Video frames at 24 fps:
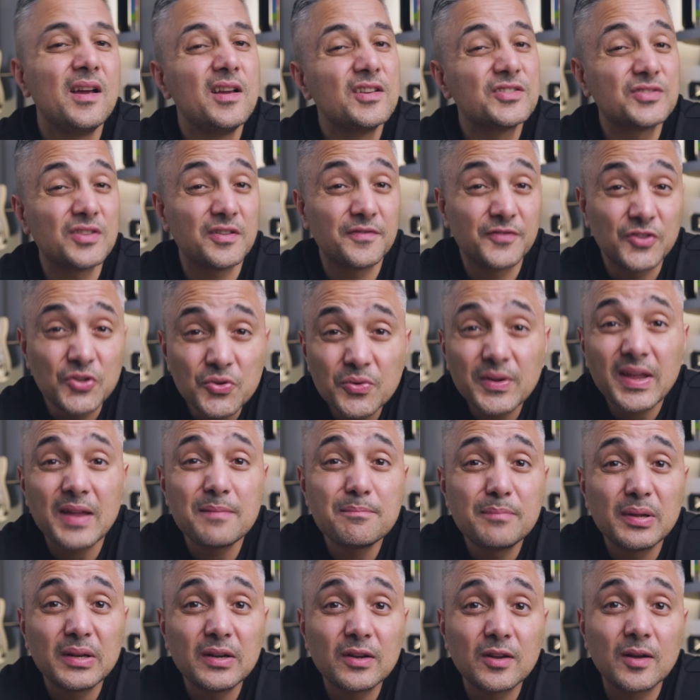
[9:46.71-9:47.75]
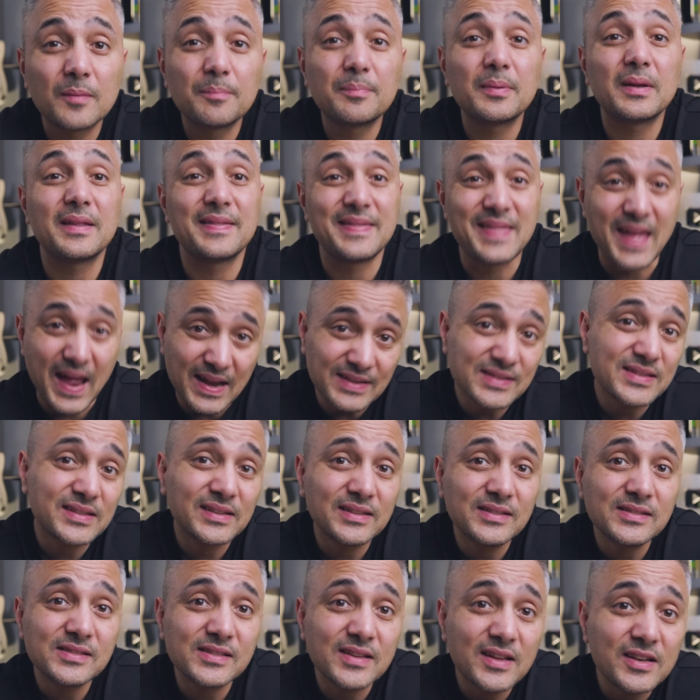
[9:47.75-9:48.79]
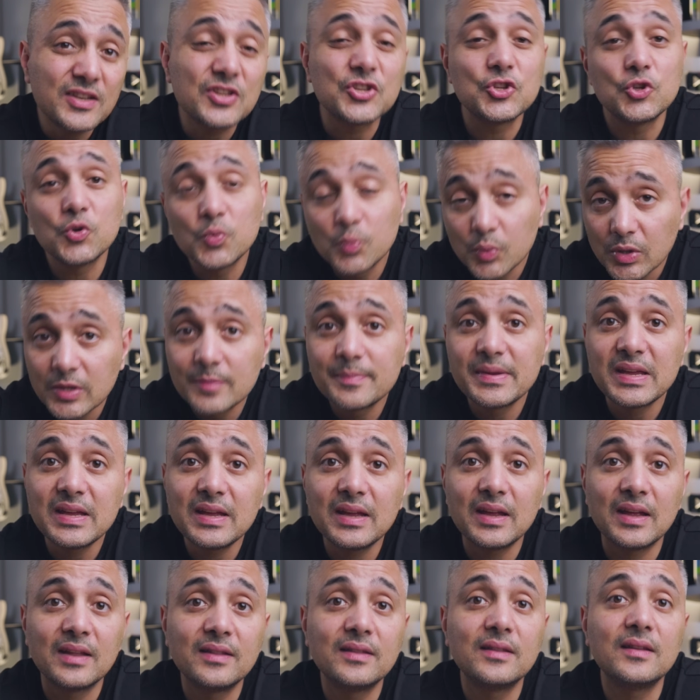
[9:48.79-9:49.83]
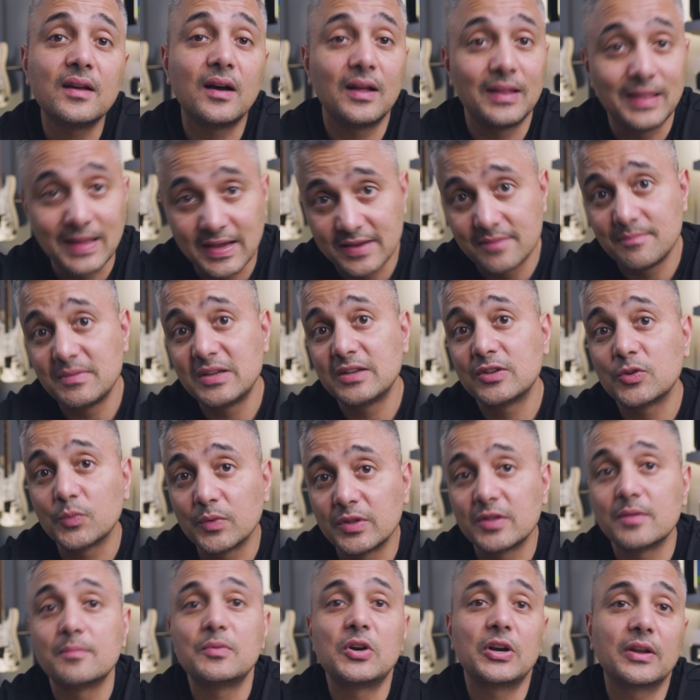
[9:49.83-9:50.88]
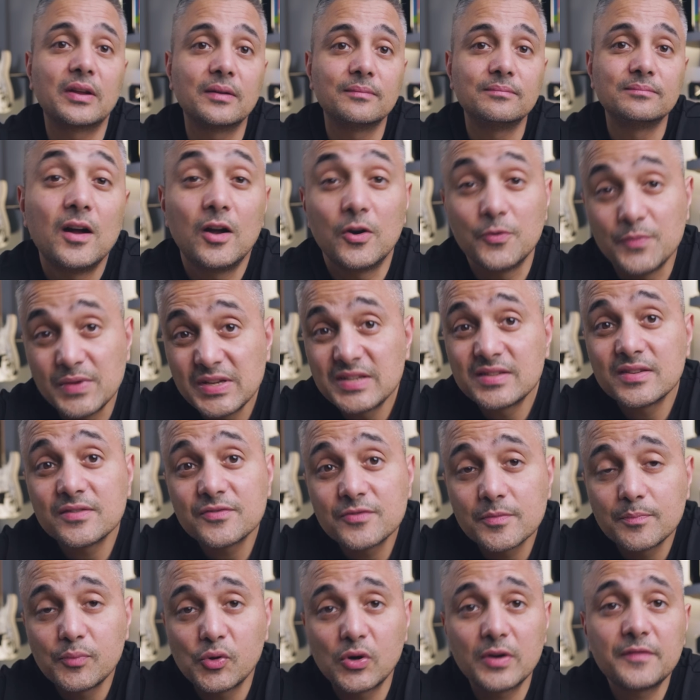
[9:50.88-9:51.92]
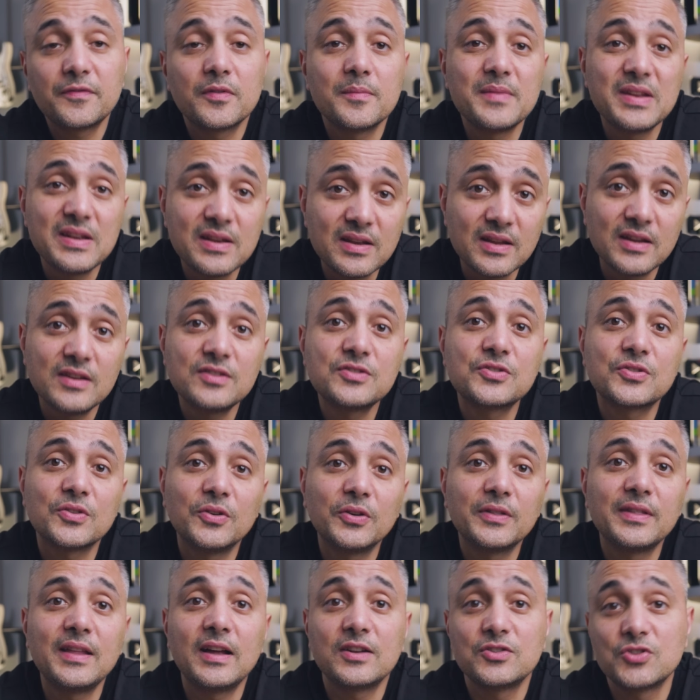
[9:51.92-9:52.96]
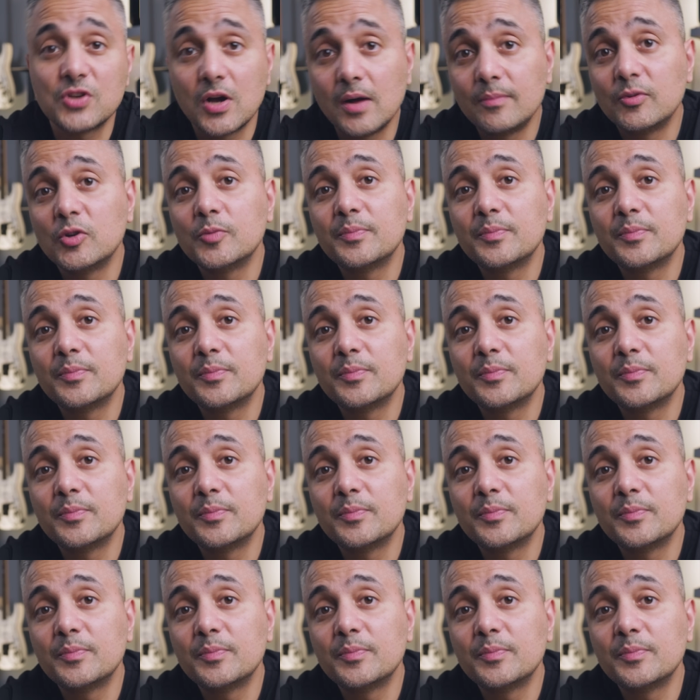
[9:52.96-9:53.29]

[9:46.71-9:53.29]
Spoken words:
So if you can build up that skill set, you will be in alignment with the market. A recent report from Indeed showed that job